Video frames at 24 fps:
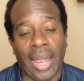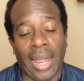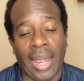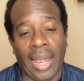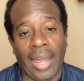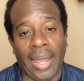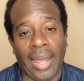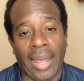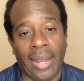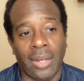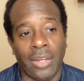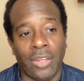
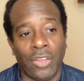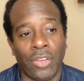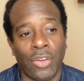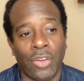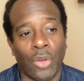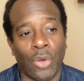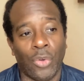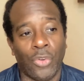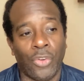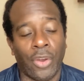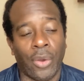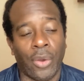And
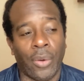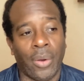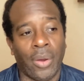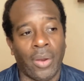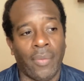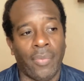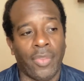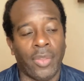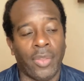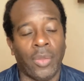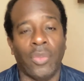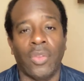
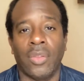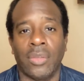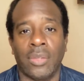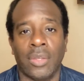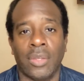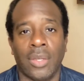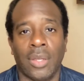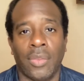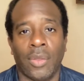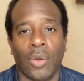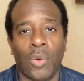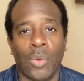during
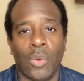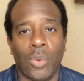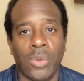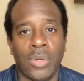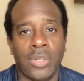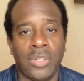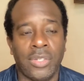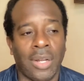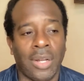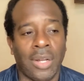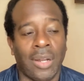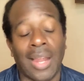the
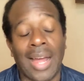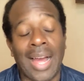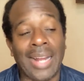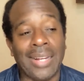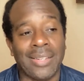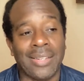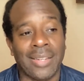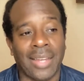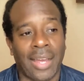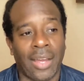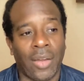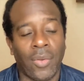quarantine, the
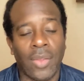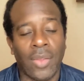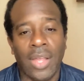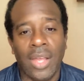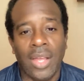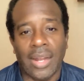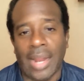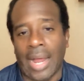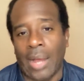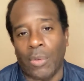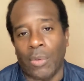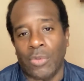lockdown,
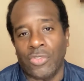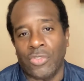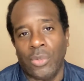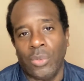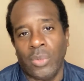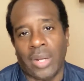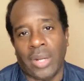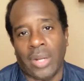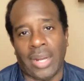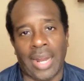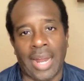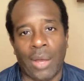I was
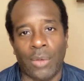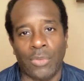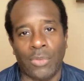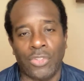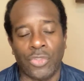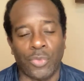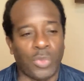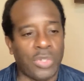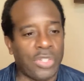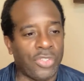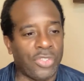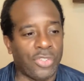doing it. I was
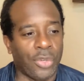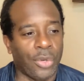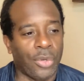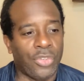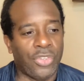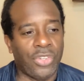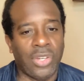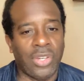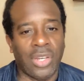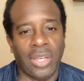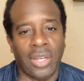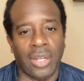just
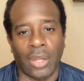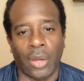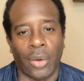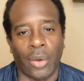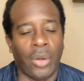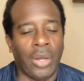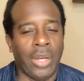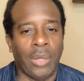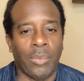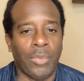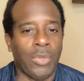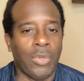researching and
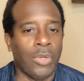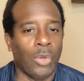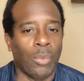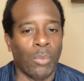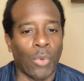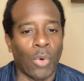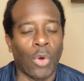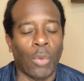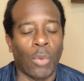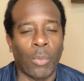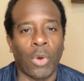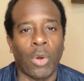learning,
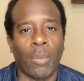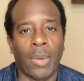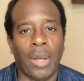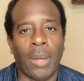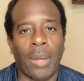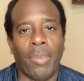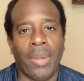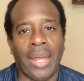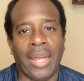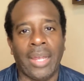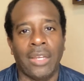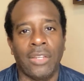more and more
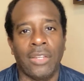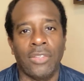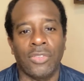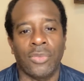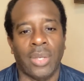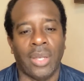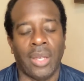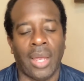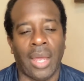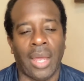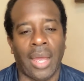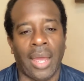about Black
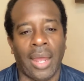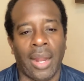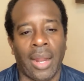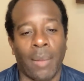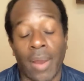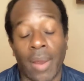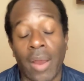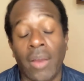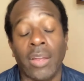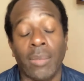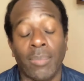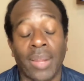history and
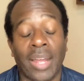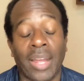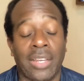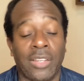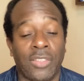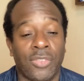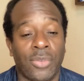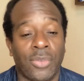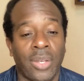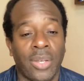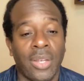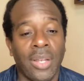American Black
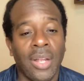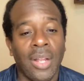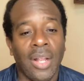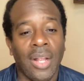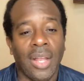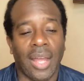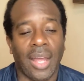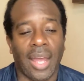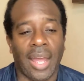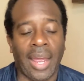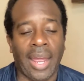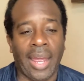history.
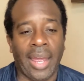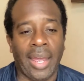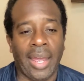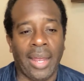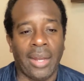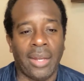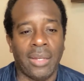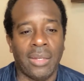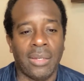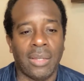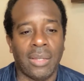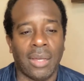
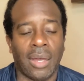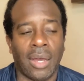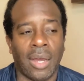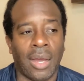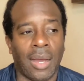And